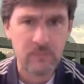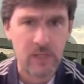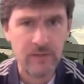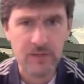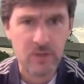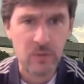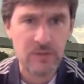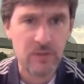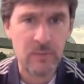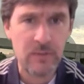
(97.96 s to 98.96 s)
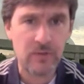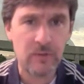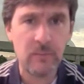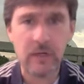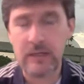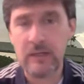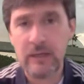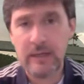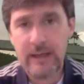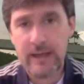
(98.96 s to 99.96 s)
There's always going to be somebody,
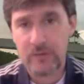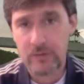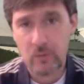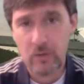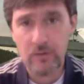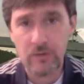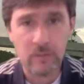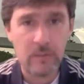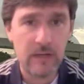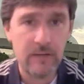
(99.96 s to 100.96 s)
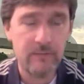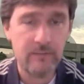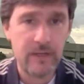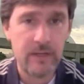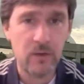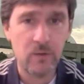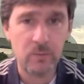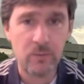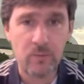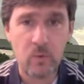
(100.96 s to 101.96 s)
as there was on my
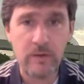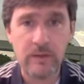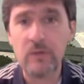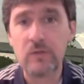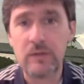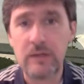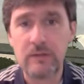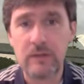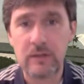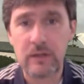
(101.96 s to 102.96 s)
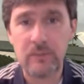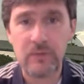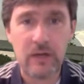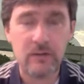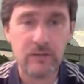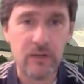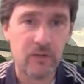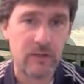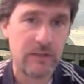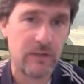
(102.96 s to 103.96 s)
videos before this, that comes out and does
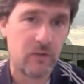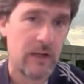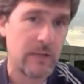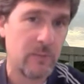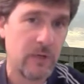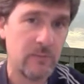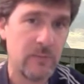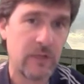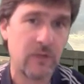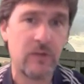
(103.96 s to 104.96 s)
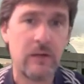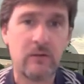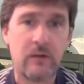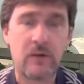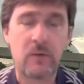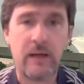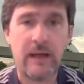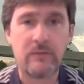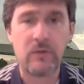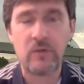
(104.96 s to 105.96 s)
the dislike button because they don't like what I
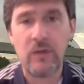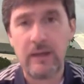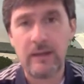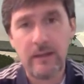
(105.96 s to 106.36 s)
have to say.